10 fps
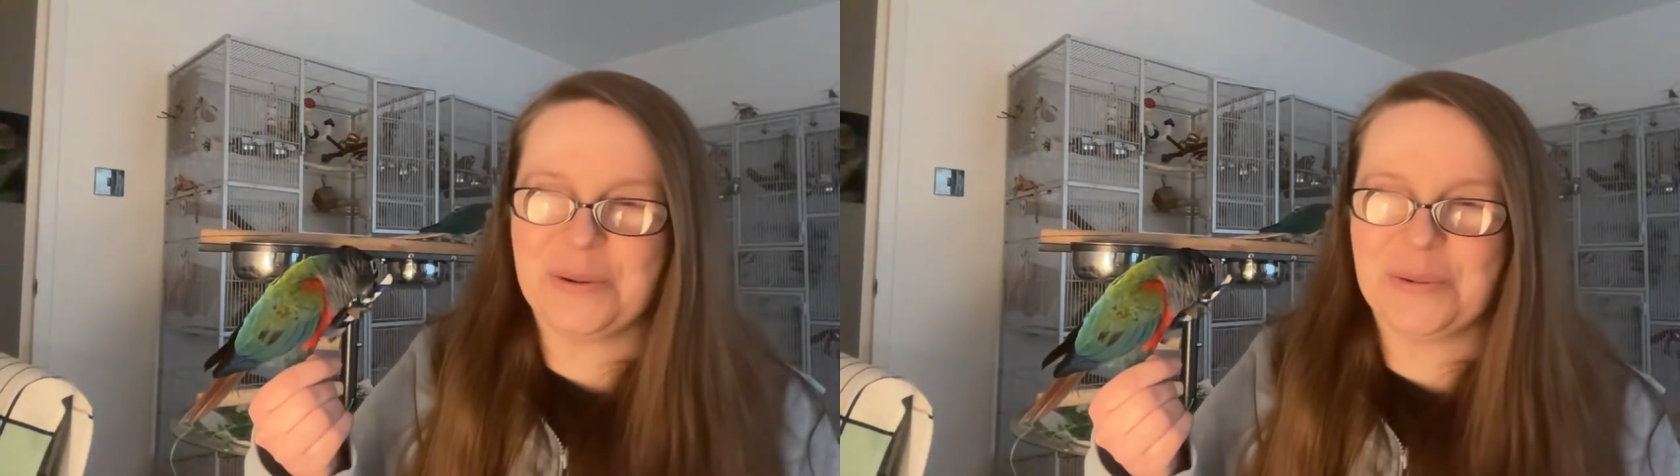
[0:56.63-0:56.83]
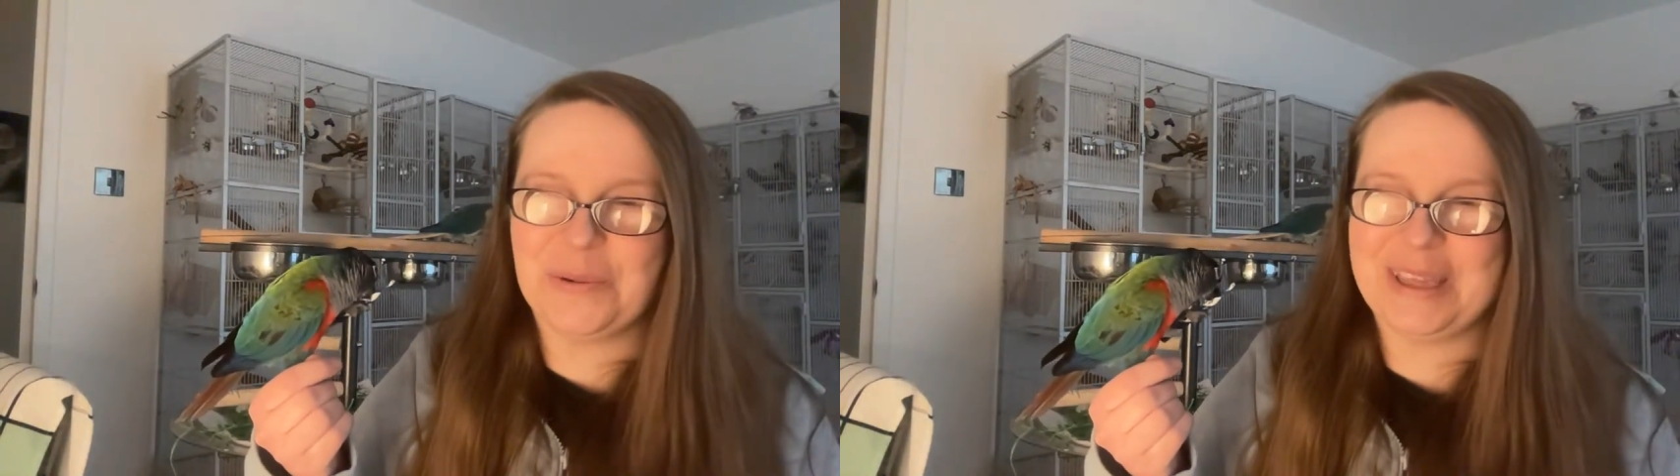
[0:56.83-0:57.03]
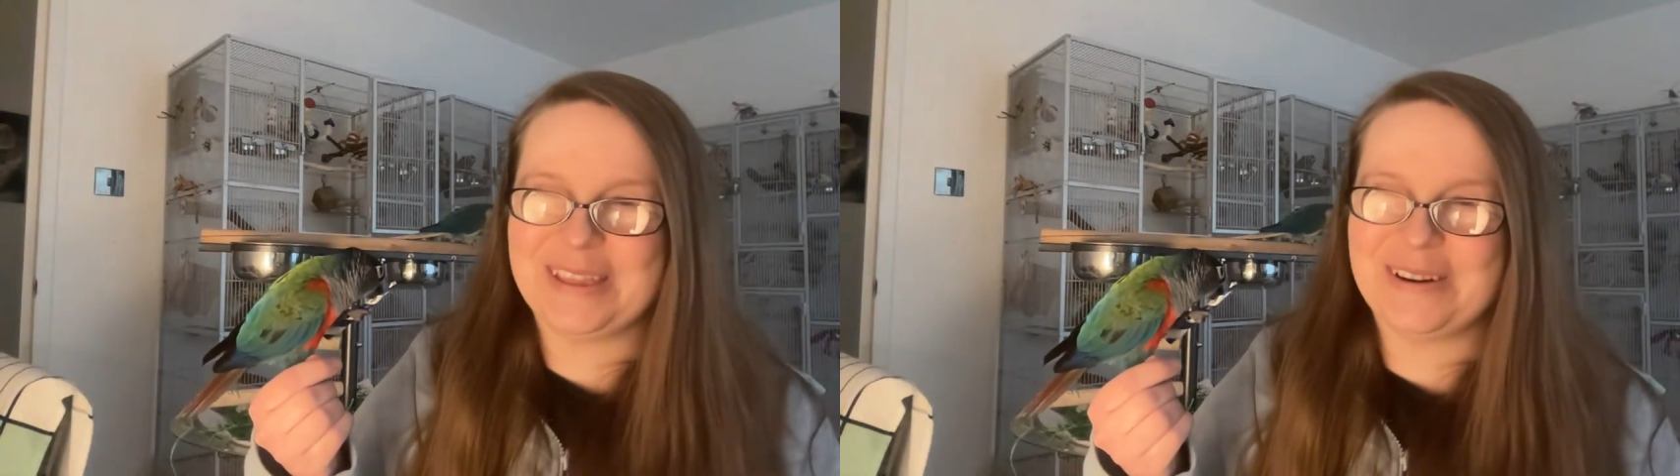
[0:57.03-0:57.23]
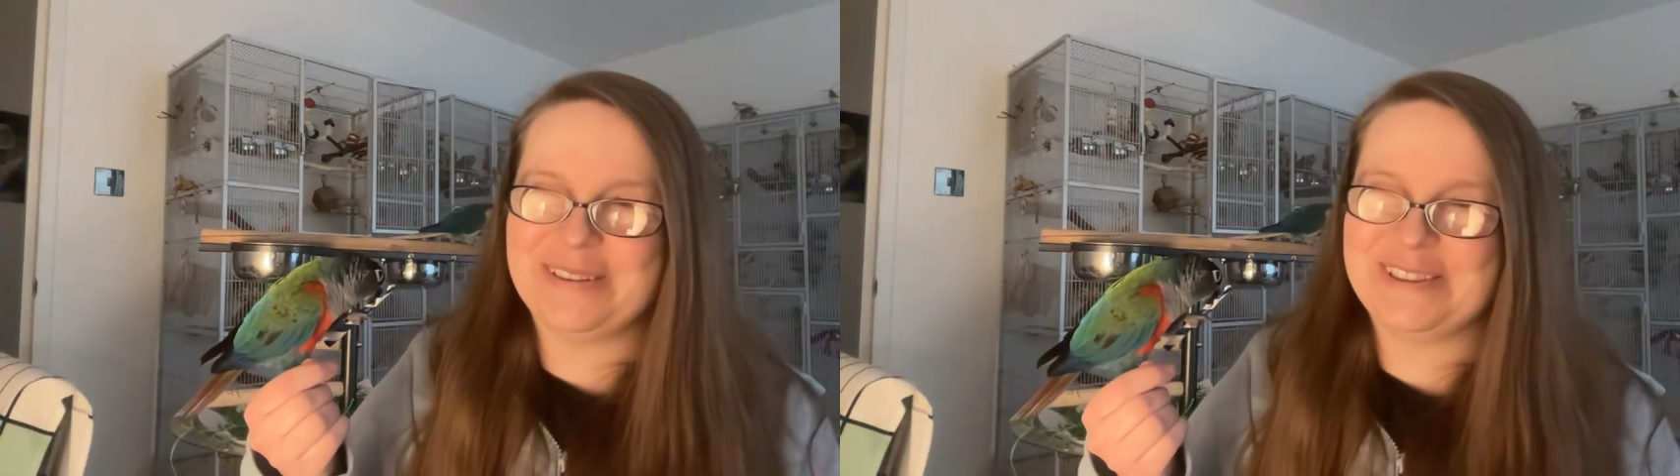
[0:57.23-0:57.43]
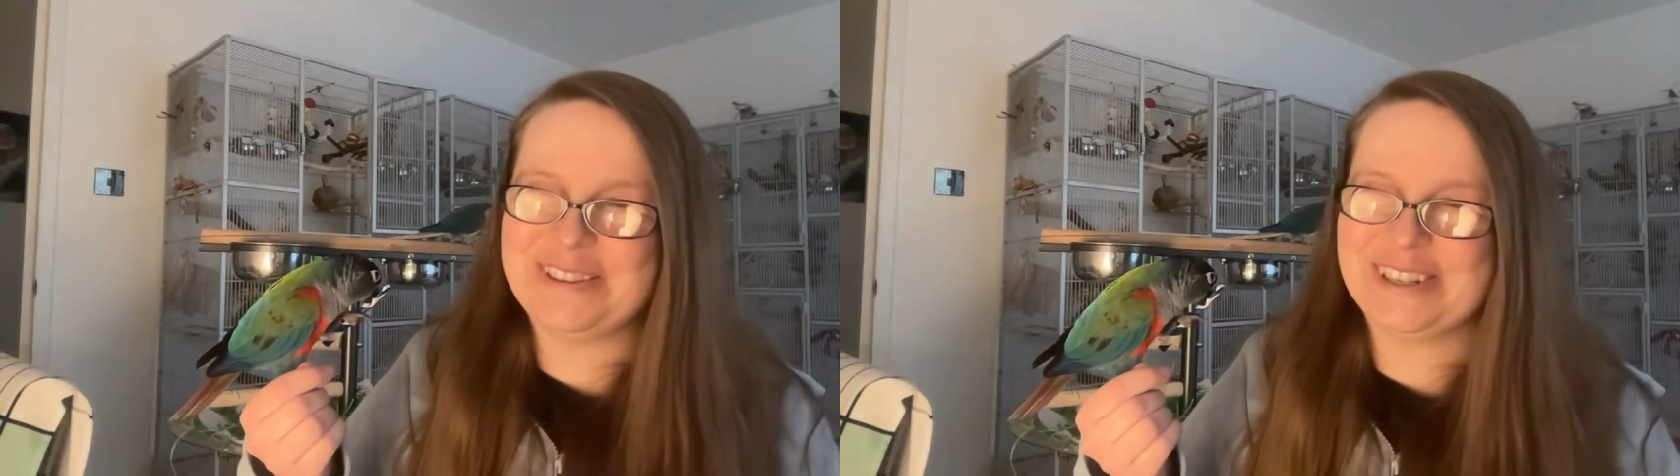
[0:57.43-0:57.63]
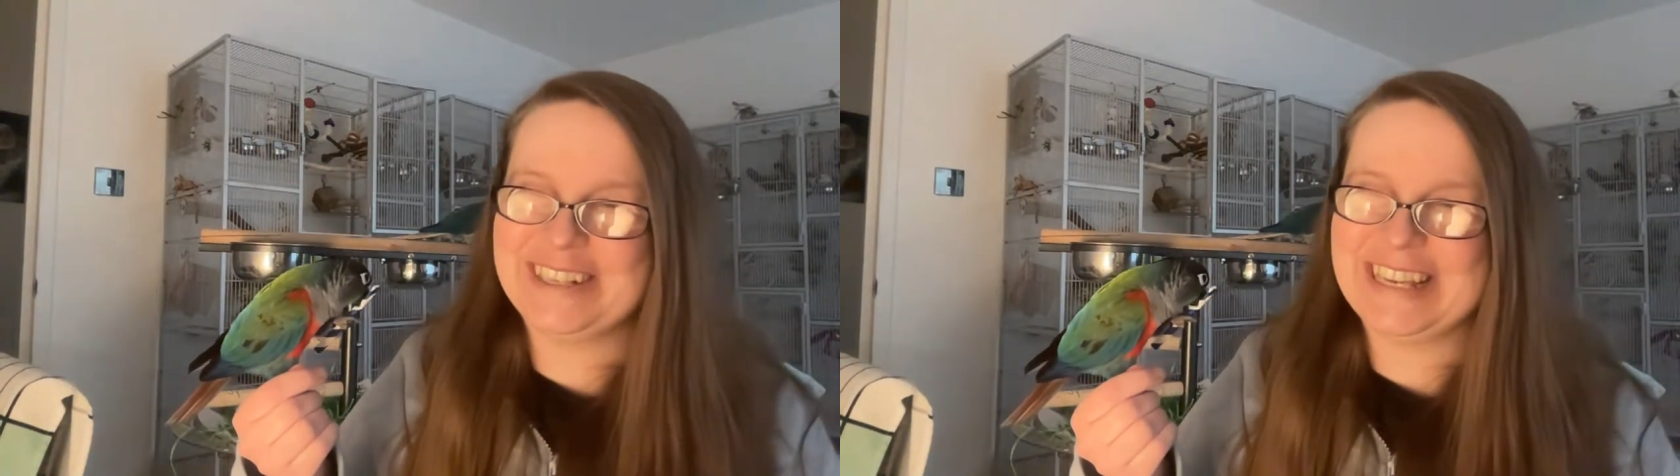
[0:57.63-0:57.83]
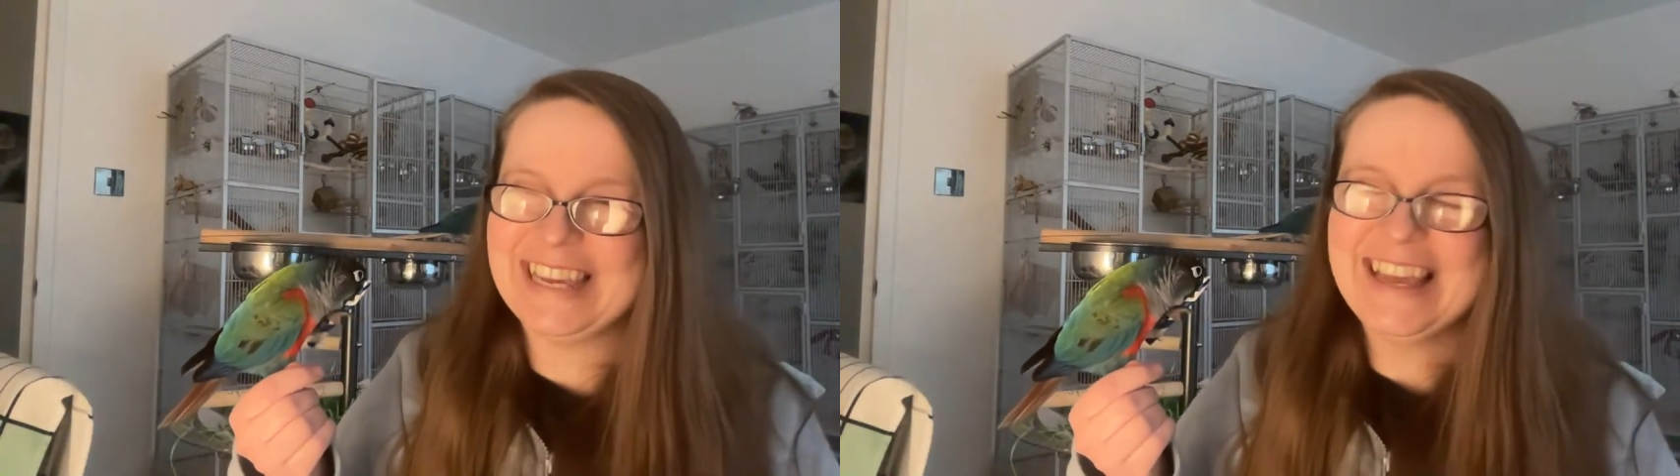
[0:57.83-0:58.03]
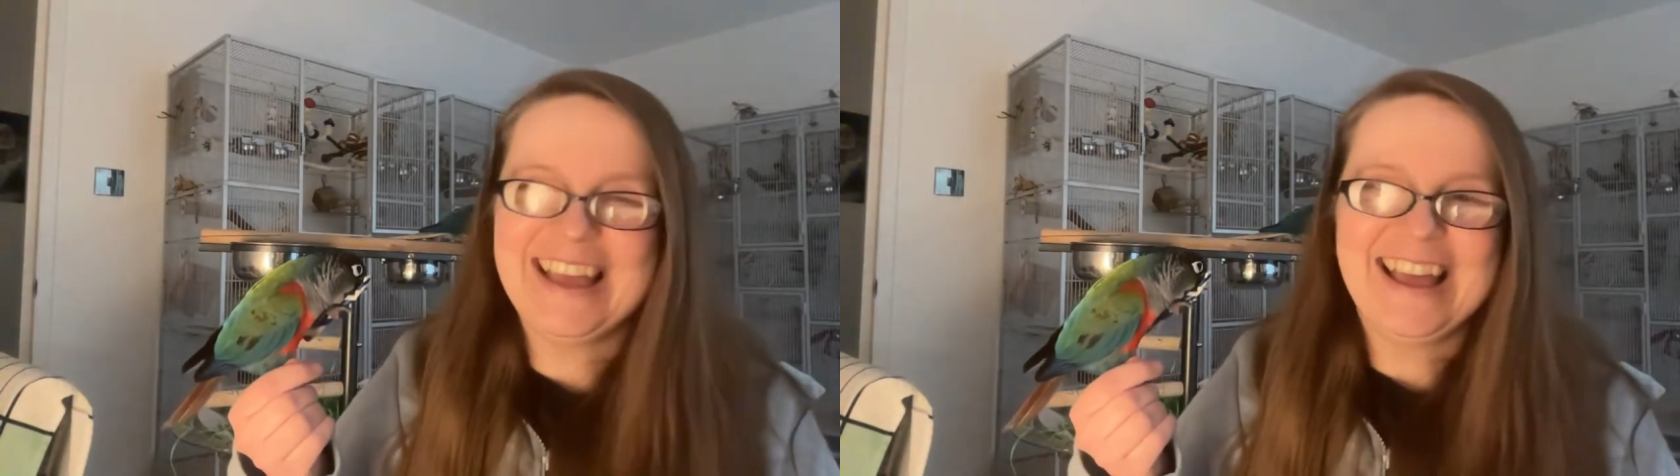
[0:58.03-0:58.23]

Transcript: with Olive and Charlie,